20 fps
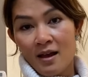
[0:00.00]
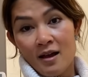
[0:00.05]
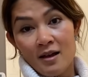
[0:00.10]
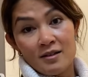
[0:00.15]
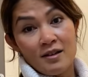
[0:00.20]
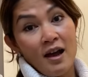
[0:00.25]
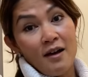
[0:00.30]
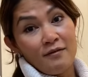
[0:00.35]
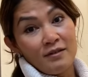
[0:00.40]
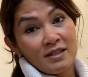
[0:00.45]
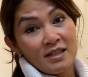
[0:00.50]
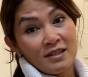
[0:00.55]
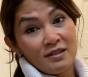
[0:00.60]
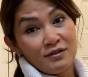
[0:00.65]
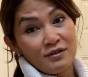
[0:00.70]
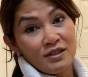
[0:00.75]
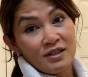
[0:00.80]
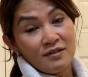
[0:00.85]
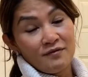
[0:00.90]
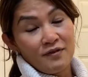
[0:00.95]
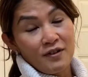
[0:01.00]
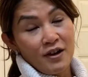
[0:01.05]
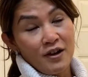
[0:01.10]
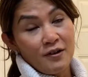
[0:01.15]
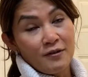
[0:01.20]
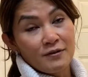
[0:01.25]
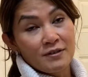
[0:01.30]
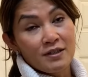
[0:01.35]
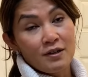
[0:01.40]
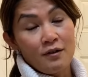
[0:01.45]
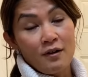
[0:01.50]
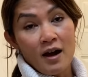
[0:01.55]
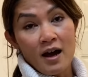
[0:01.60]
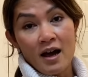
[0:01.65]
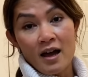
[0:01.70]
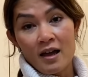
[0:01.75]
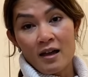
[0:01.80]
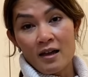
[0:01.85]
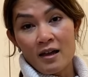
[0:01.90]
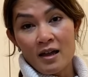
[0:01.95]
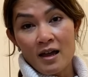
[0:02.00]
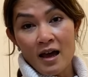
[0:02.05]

So I have a solution for you. So I